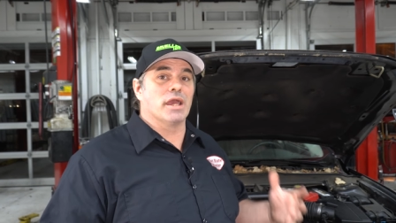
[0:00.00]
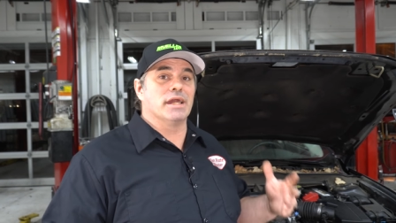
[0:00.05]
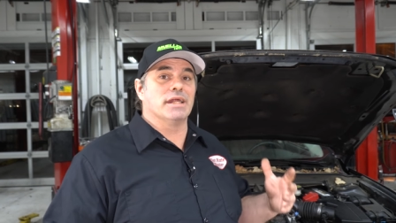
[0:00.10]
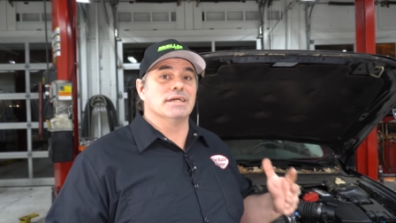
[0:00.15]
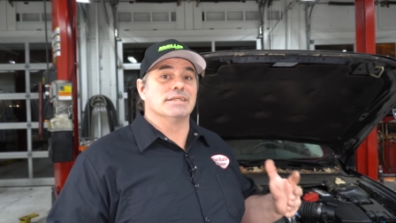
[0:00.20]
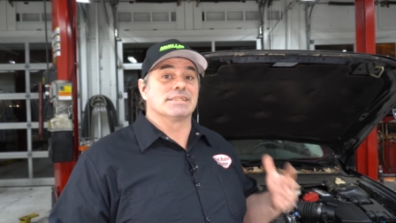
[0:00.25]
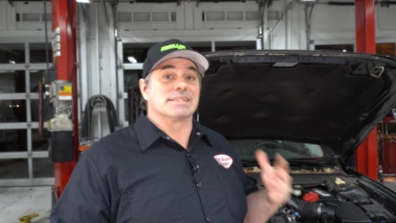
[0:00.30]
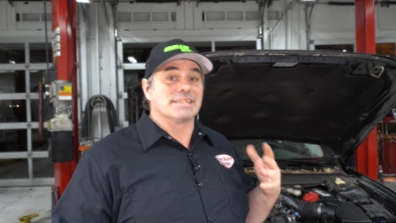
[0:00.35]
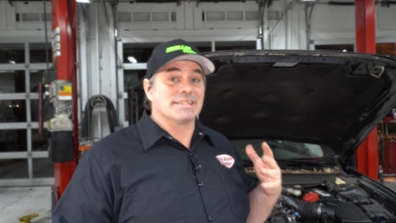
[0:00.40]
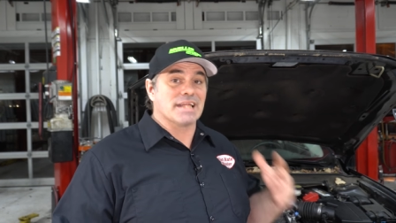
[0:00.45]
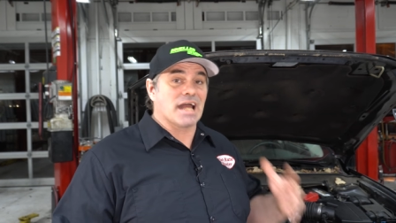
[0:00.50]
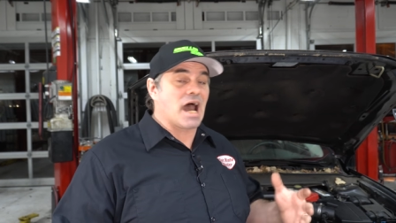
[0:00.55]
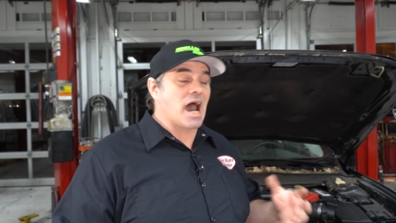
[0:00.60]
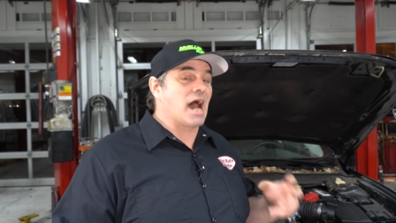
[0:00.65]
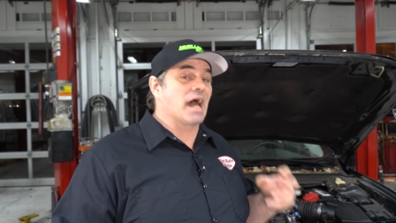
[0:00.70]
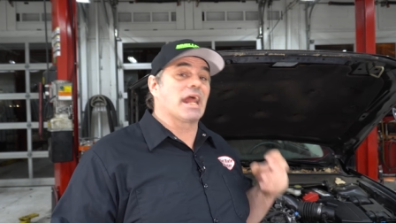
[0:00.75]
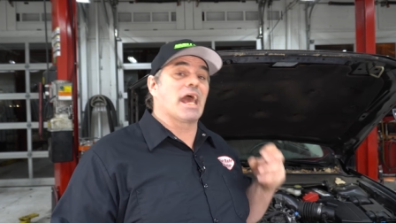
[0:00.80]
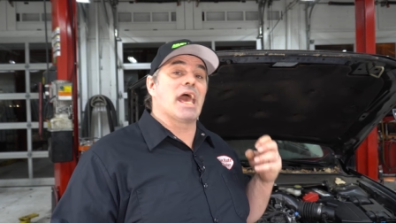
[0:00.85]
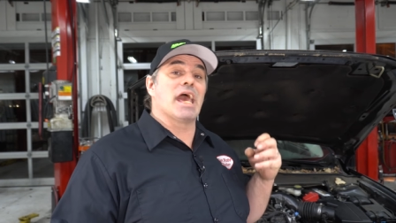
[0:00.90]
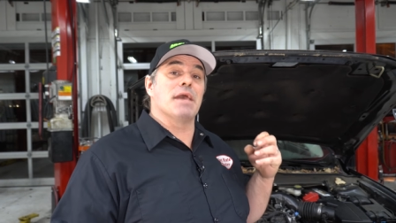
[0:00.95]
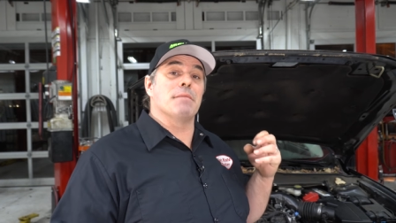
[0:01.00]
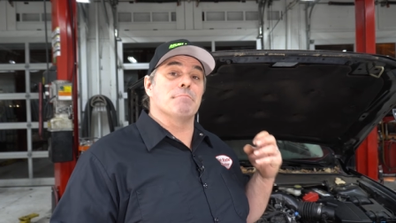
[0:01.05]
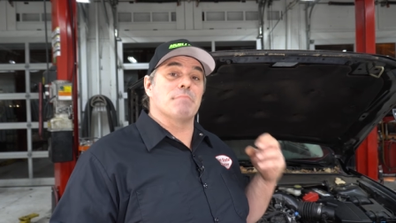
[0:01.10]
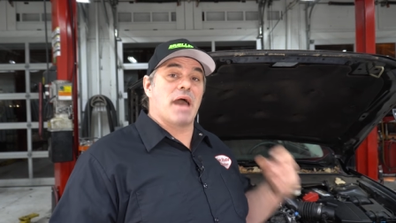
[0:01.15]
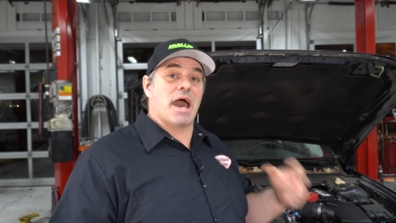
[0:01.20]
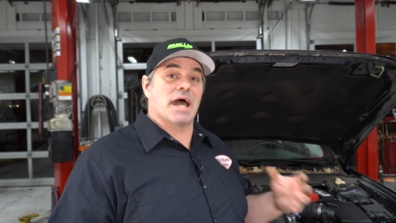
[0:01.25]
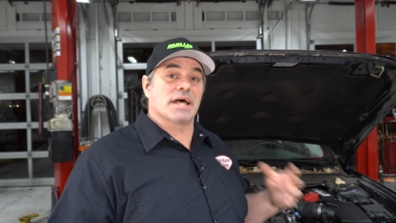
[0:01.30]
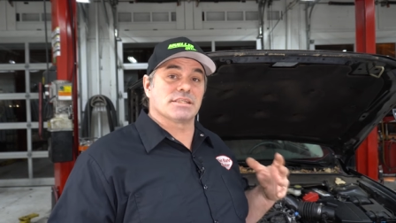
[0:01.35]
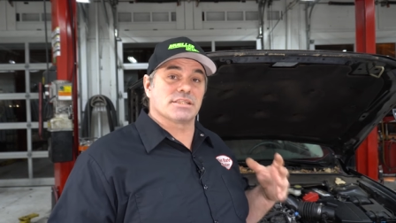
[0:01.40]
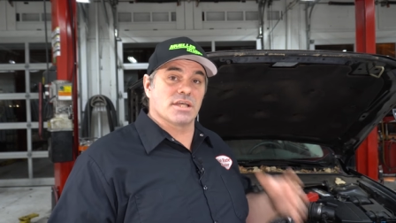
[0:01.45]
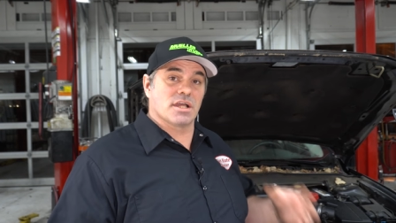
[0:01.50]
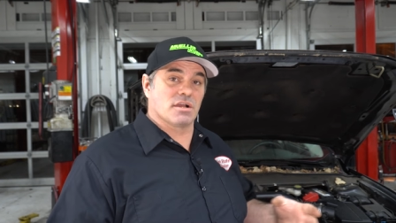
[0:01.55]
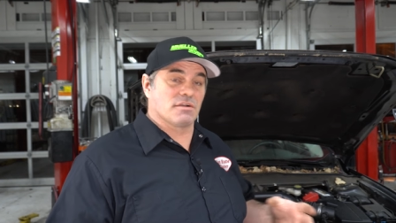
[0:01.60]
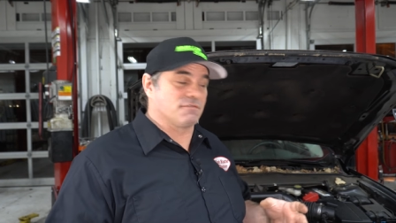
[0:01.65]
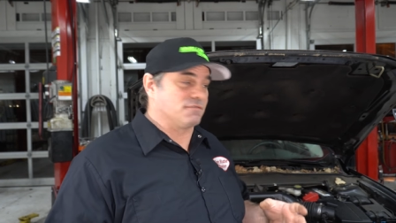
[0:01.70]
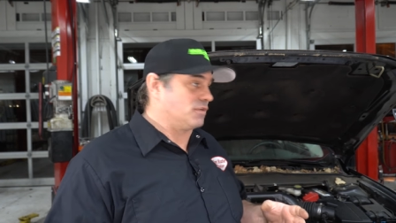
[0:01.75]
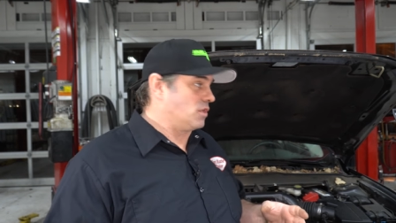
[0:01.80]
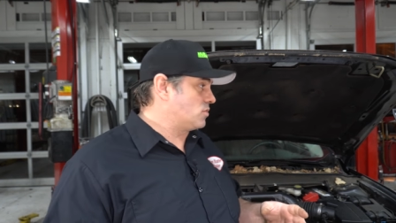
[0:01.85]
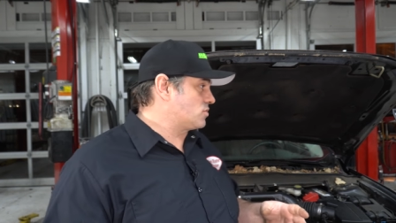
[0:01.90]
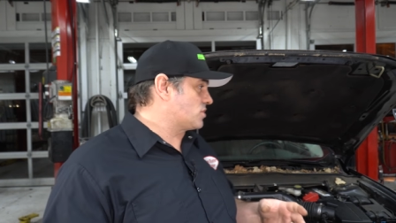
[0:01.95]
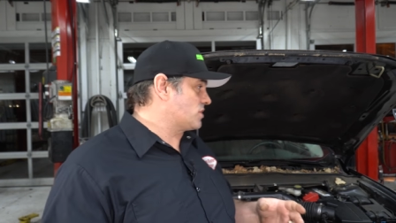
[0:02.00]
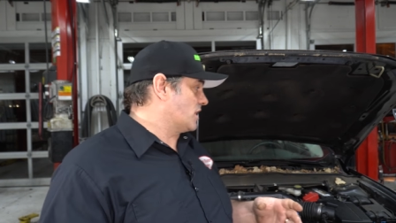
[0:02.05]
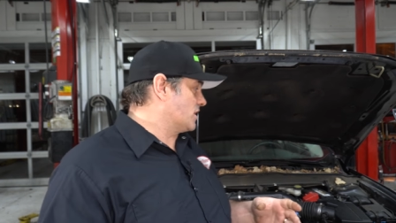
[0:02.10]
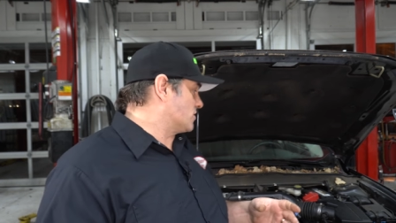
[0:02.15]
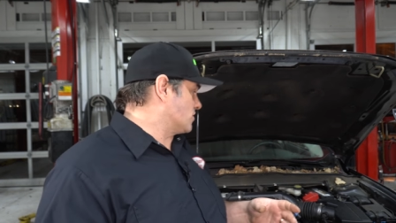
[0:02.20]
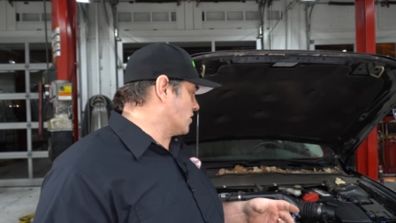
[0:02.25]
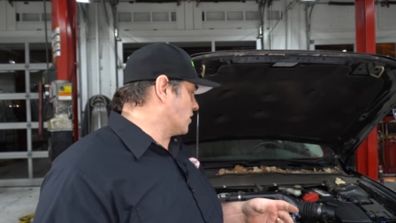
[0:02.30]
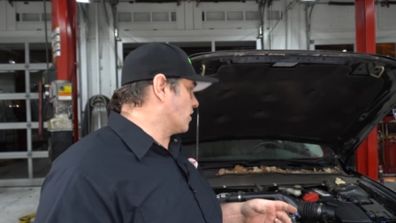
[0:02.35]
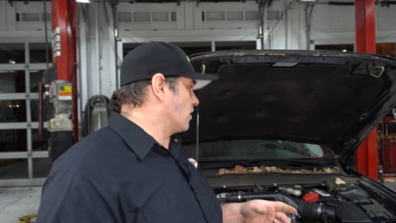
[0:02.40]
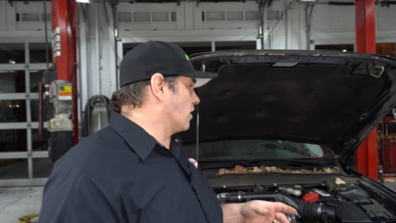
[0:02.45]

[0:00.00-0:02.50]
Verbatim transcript: It is not a mass airflow sensor